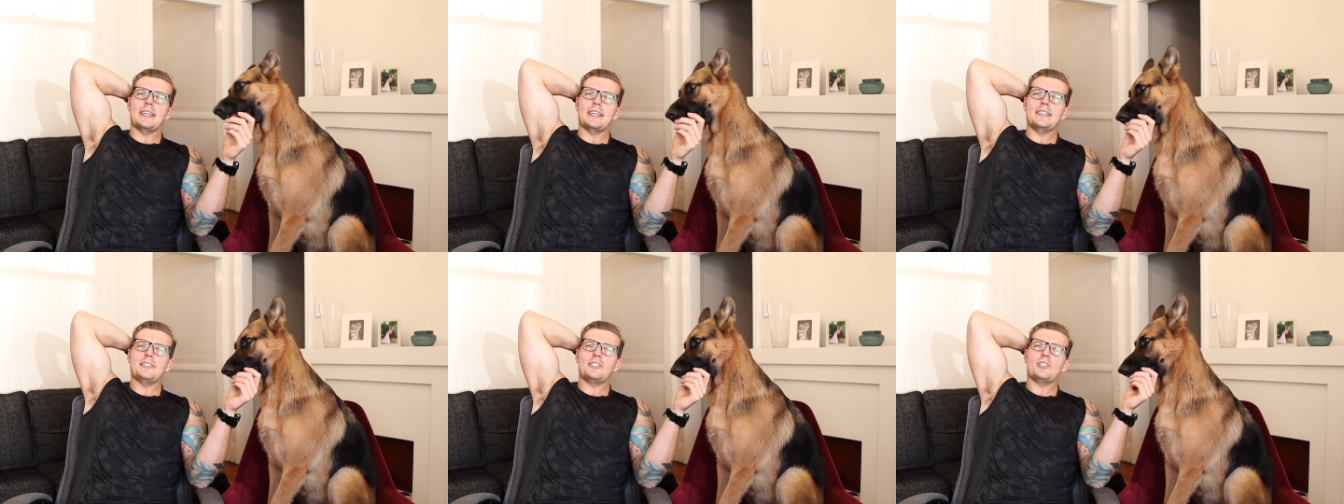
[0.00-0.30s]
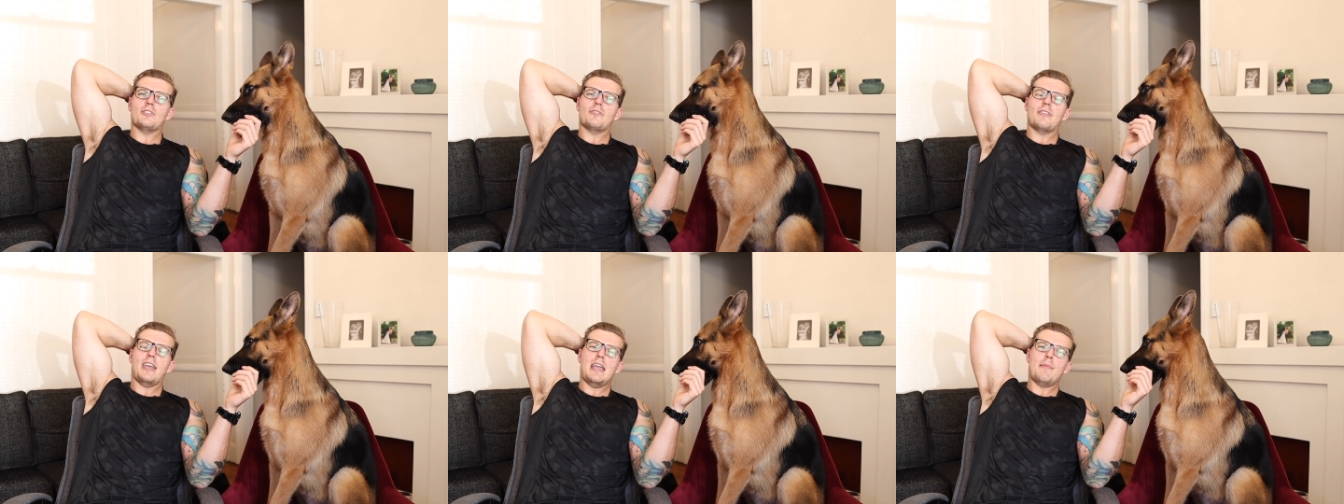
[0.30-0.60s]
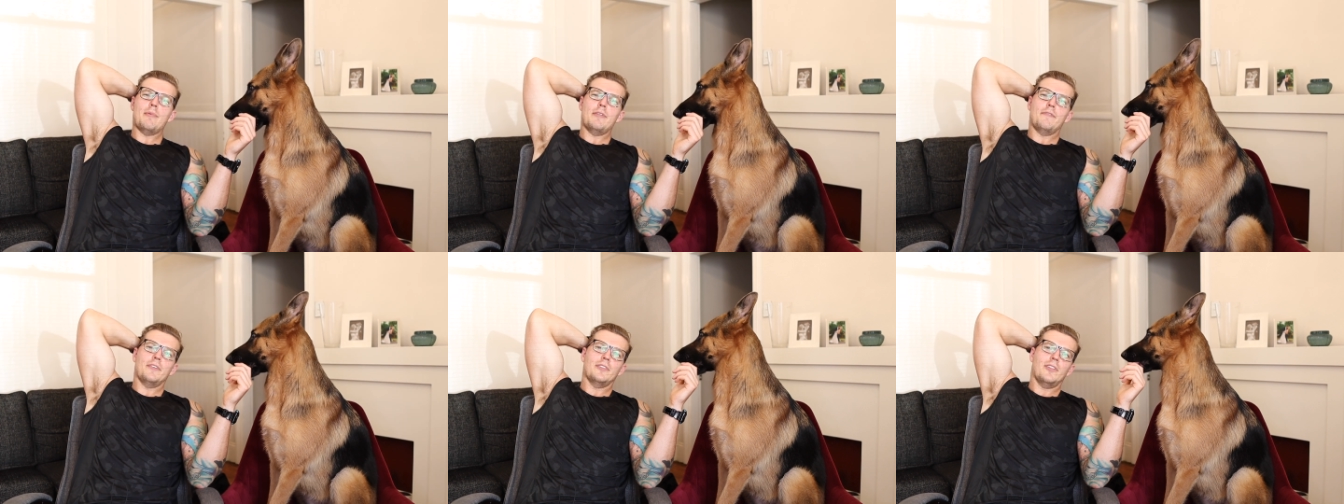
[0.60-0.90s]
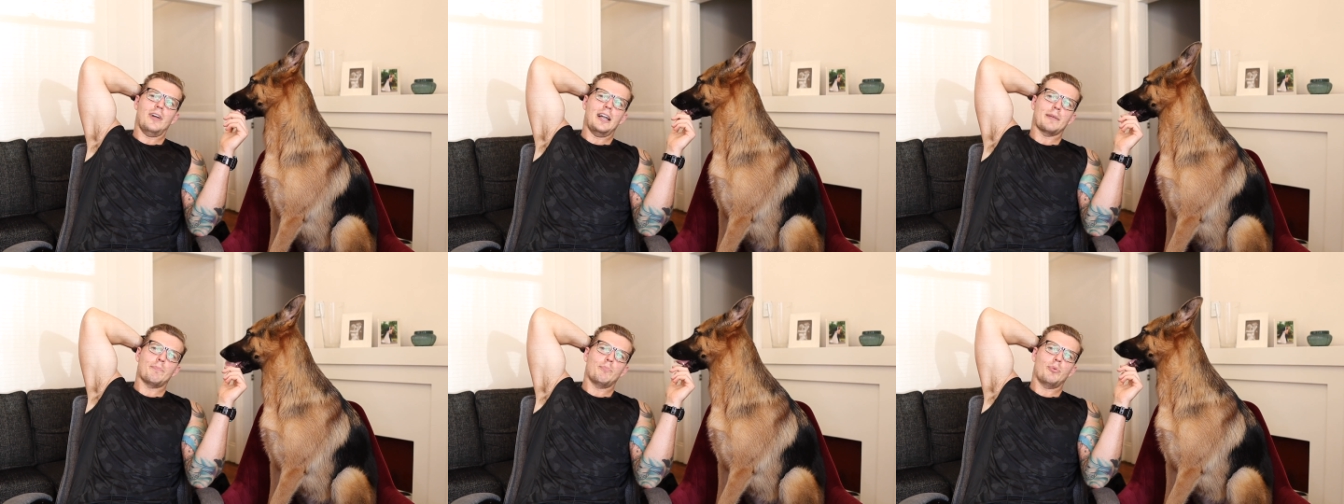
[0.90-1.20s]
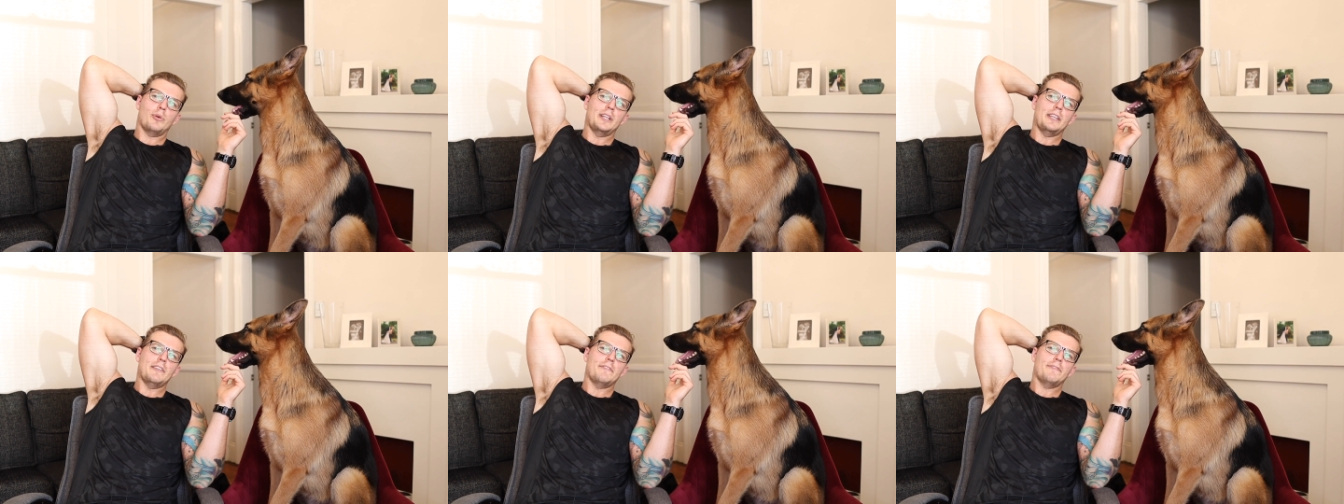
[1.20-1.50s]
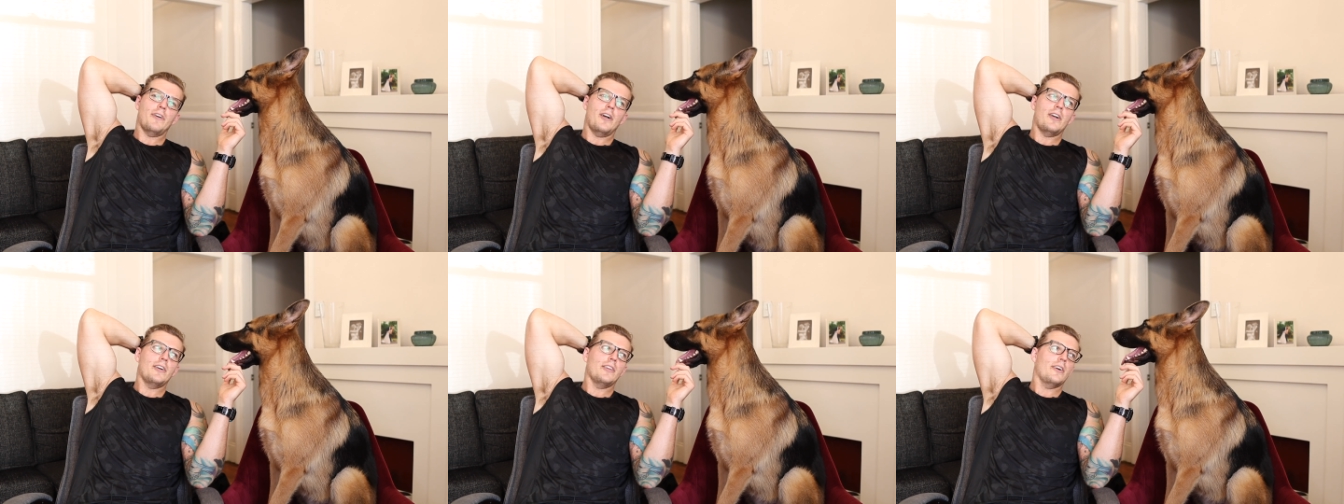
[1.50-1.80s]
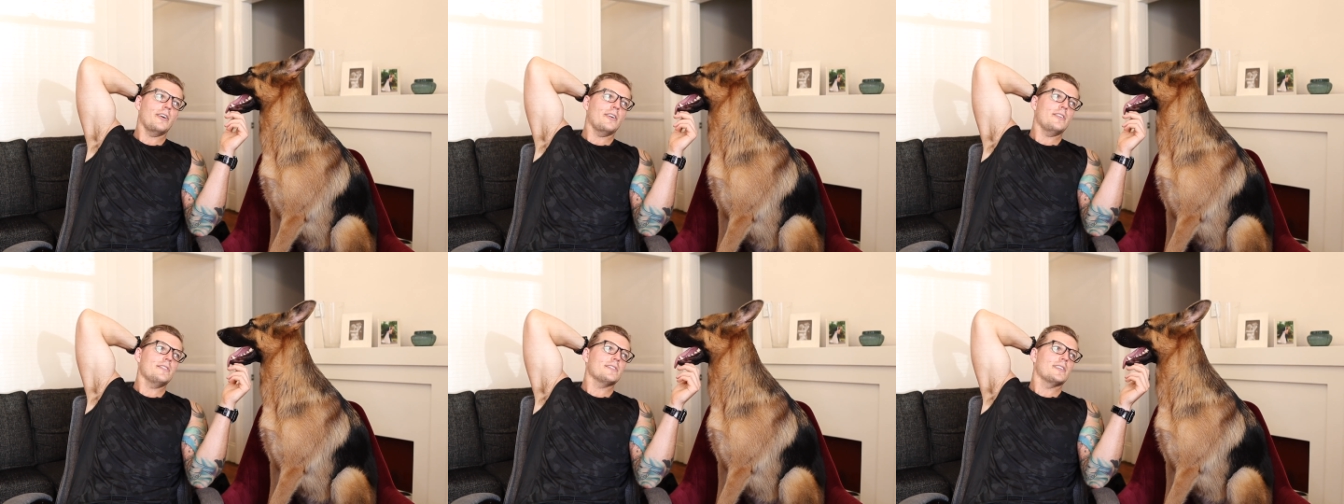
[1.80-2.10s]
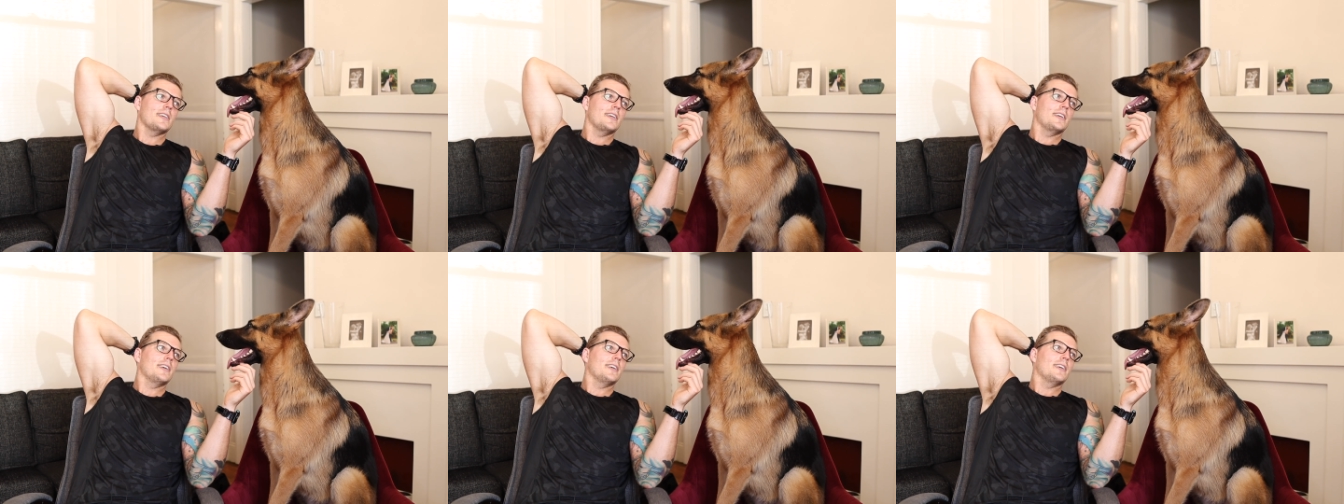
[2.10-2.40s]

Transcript: Instagram, if you like pretty photos.